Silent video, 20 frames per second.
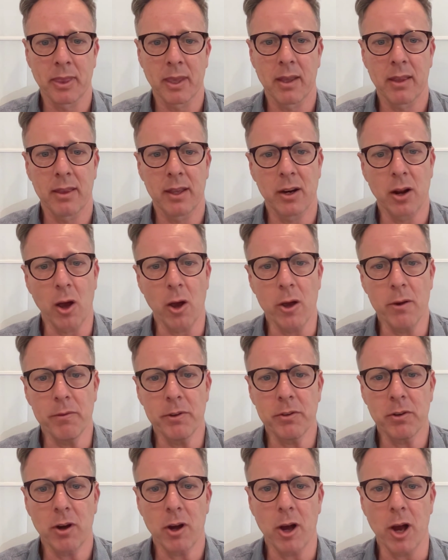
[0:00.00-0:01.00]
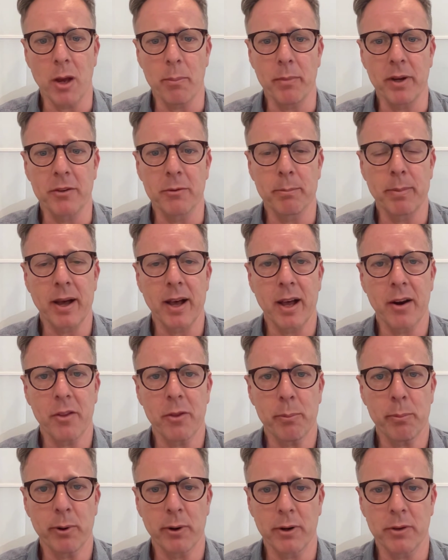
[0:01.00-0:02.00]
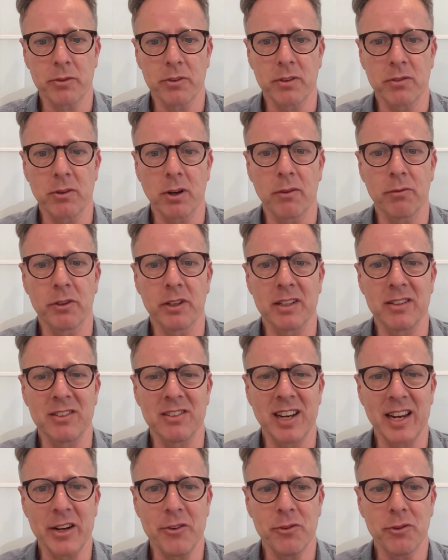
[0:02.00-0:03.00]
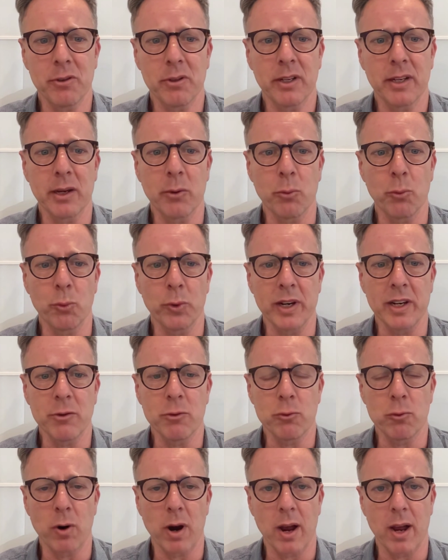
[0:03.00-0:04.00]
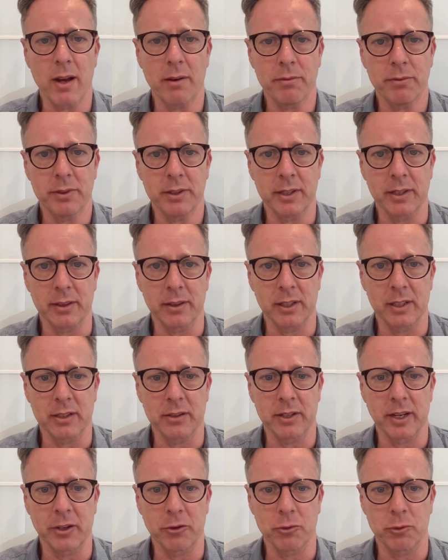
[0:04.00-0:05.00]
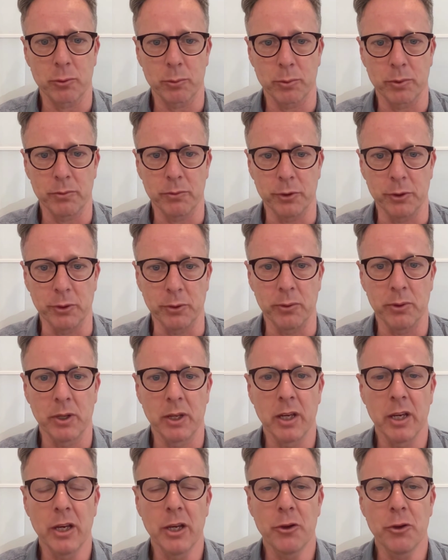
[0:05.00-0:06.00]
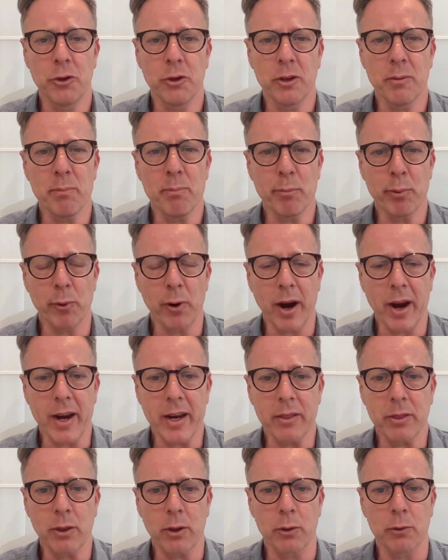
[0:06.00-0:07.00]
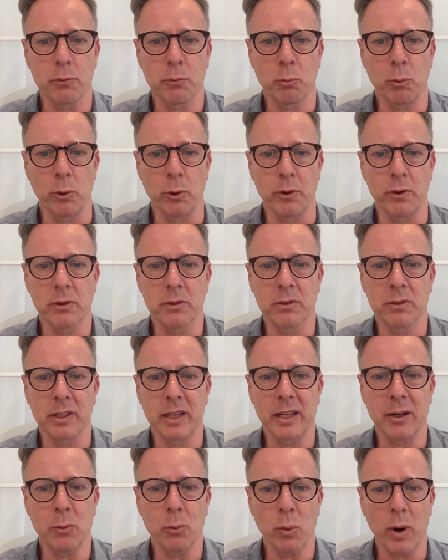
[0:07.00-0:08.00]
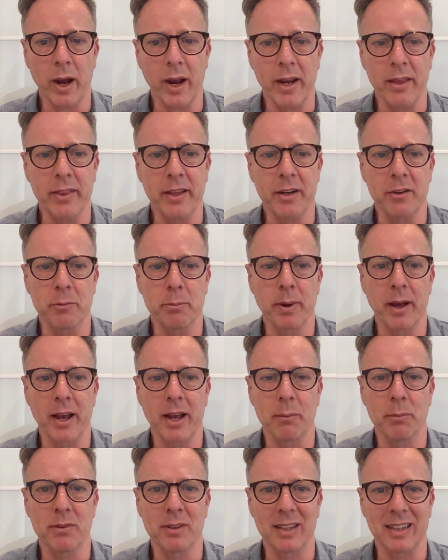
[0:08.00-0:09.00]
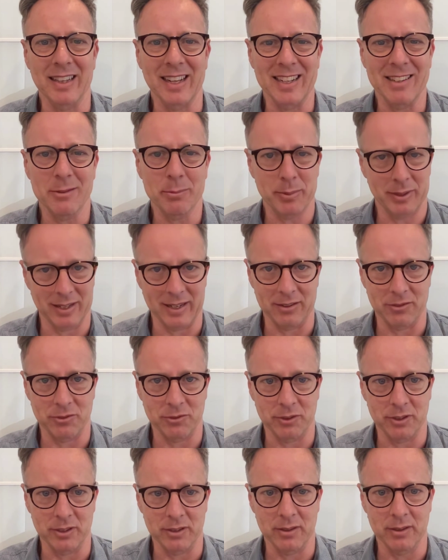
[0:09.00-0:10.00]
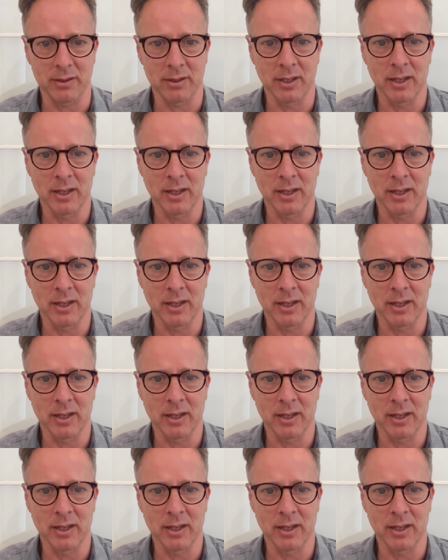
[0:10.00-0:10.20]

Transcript: Then over time, as part of the process of continually redrafting the contextual review, you can braid those works in a way that is perhaps less pedestrian,